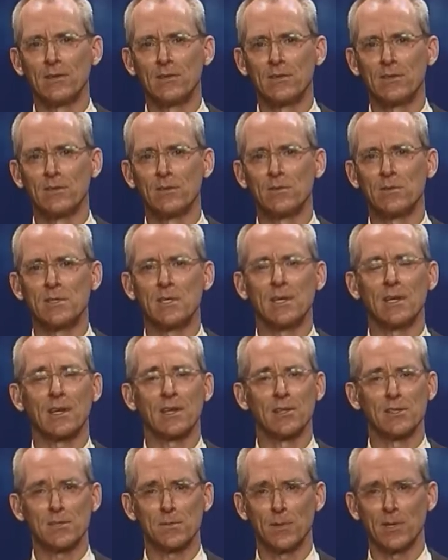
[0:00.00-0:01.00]
to see a
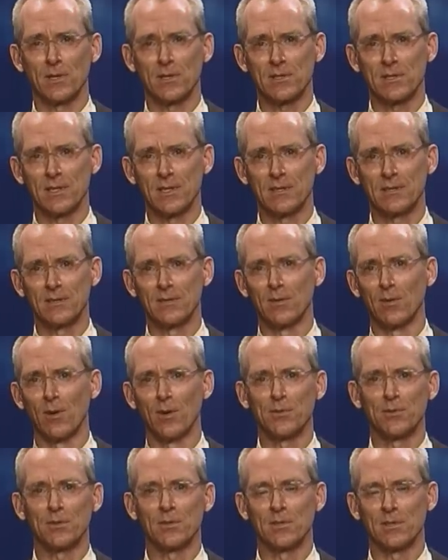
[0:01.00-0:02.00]
conspiracy to
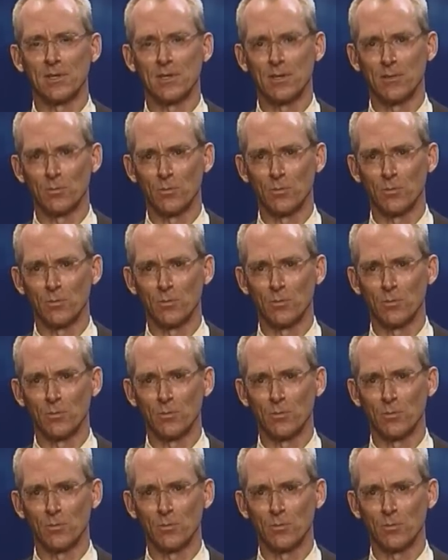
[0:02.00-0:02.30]
alter the